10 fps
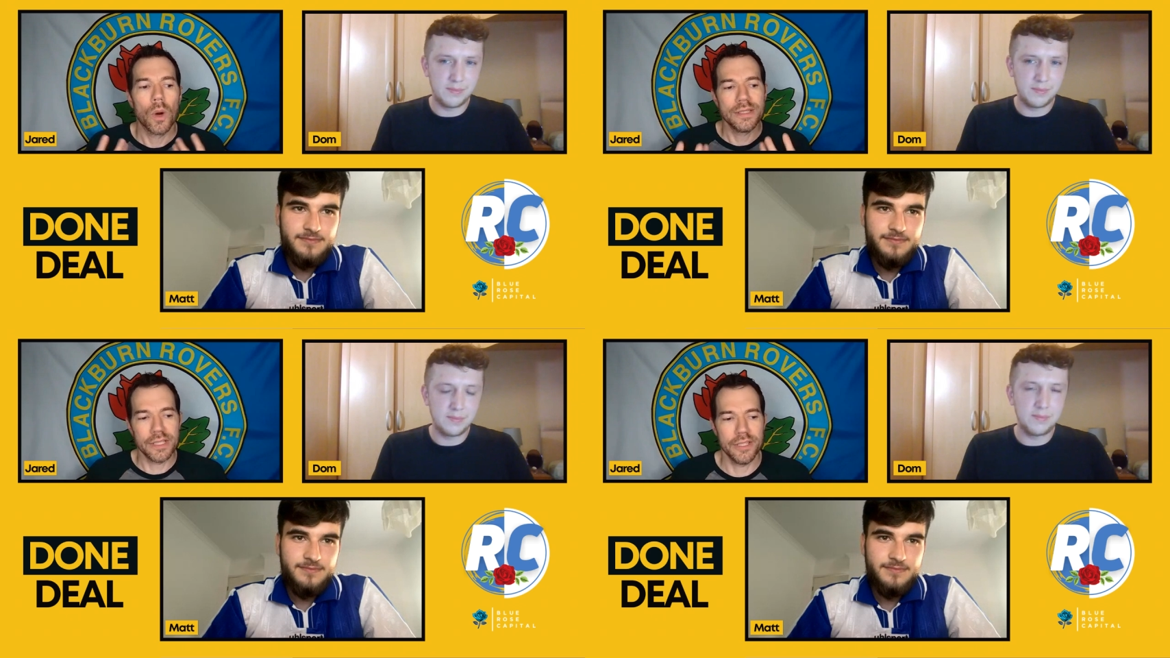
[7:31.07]

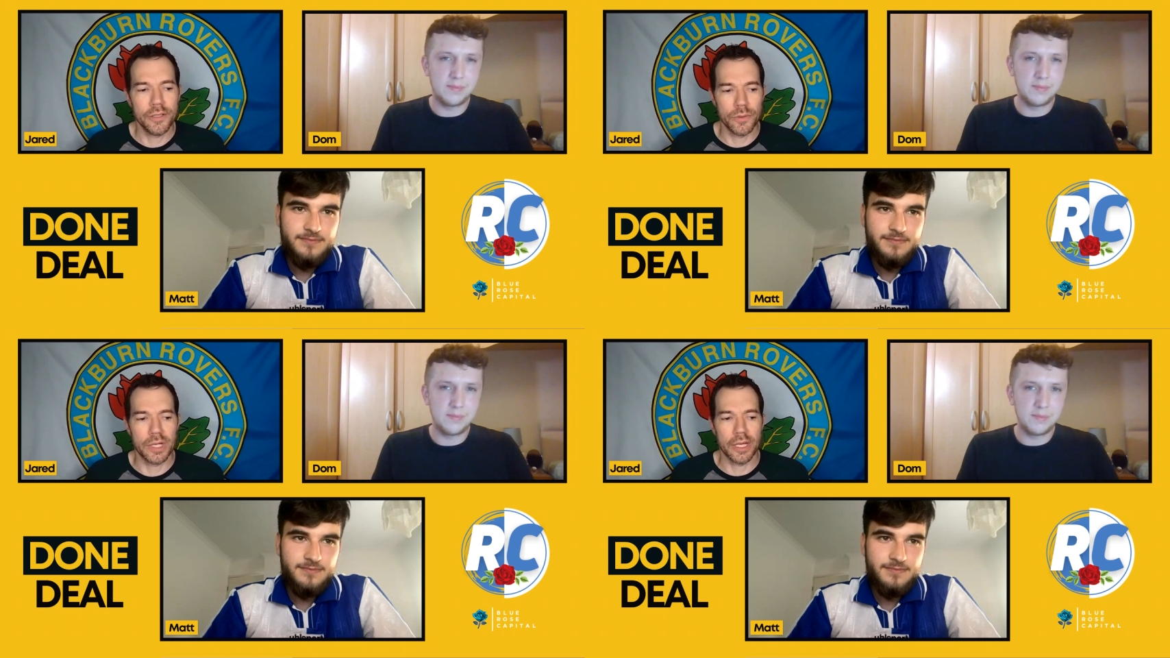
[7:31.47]
Speaker 1: What did
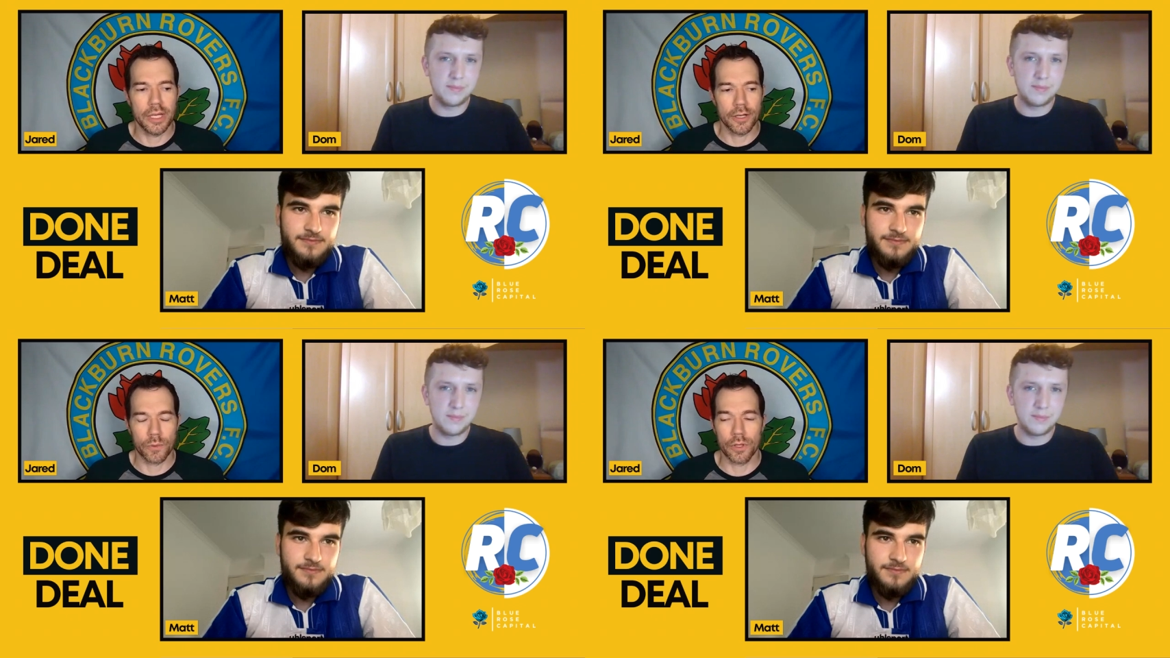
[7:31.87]
he do in a
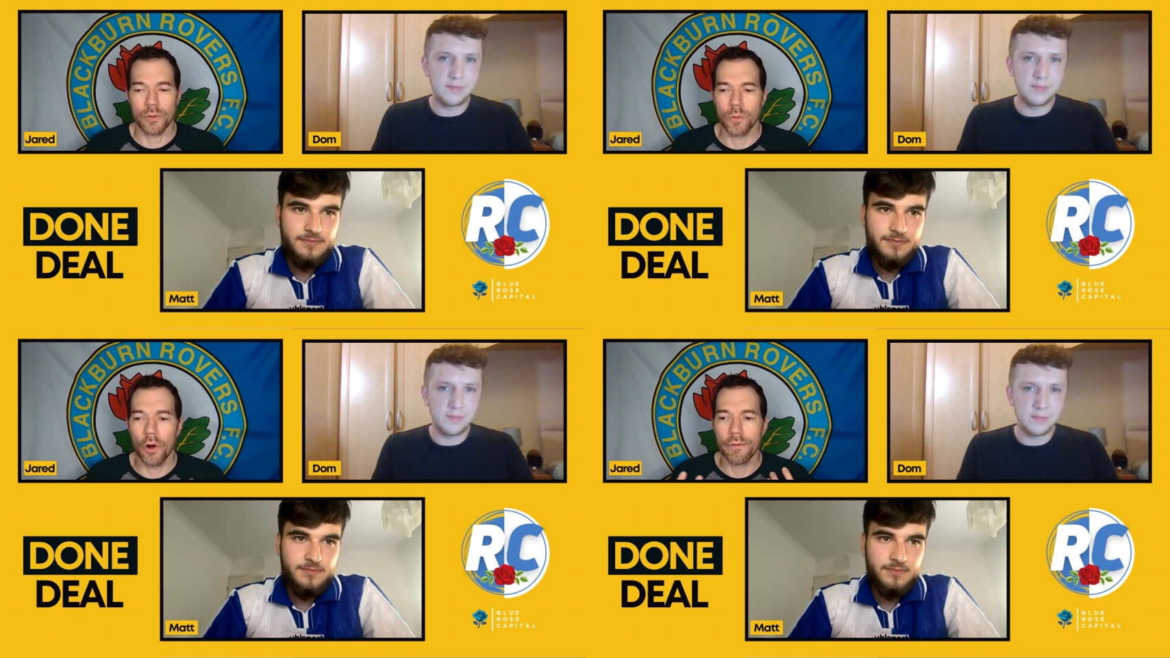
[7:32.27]
year where
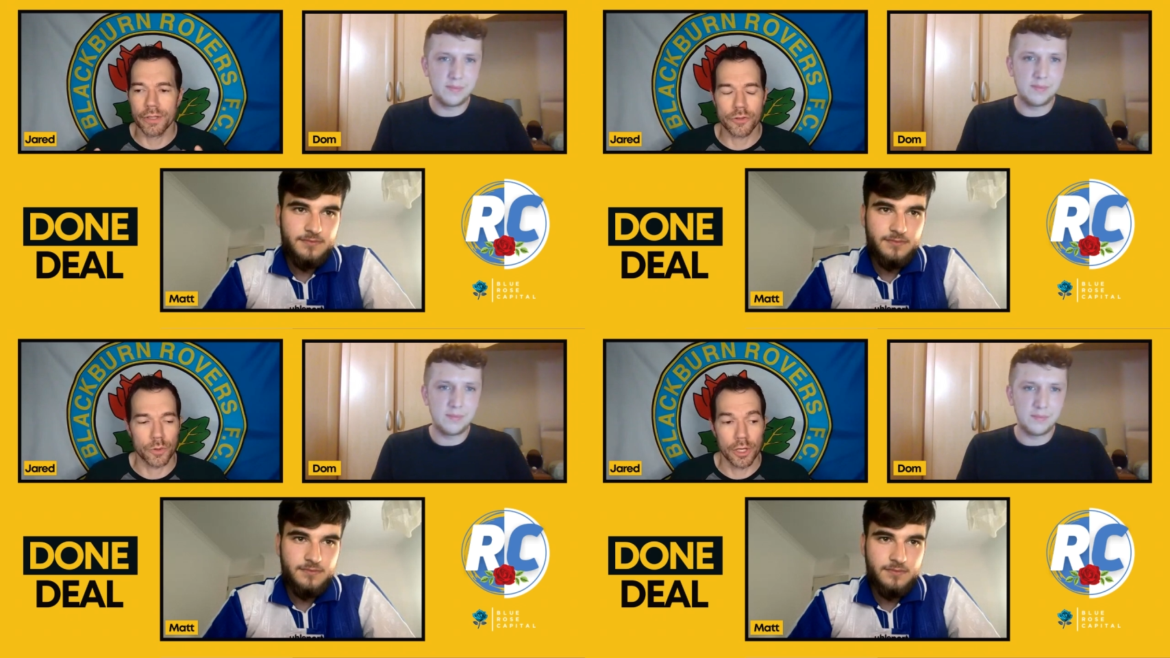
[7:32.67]
the
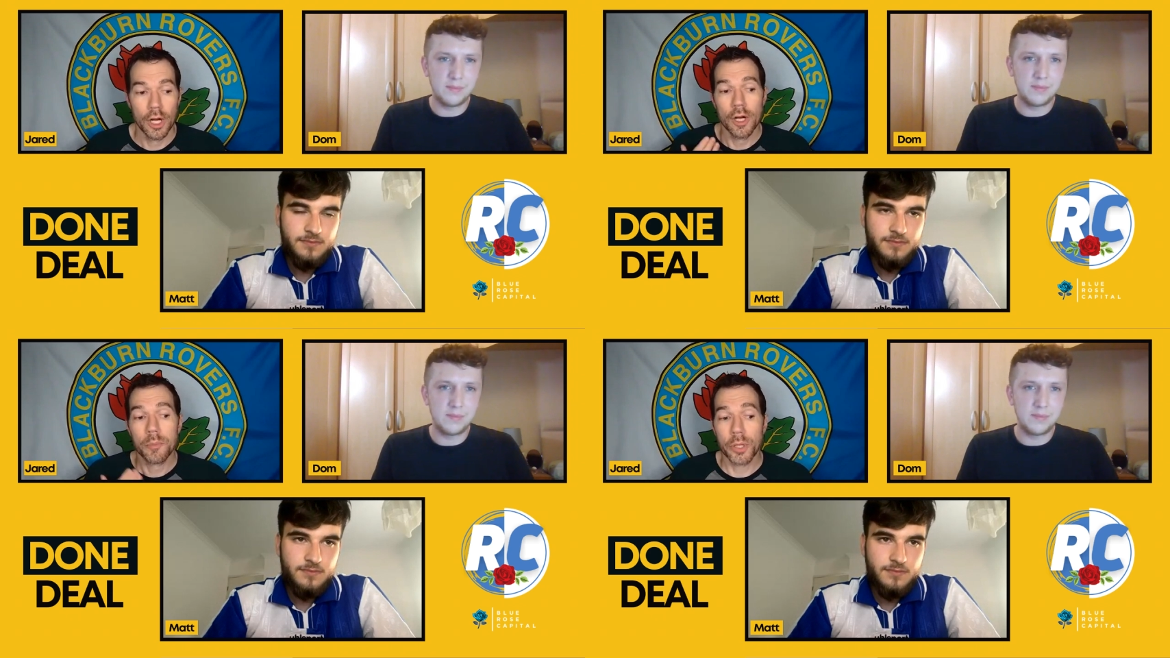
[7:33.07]
Rovers were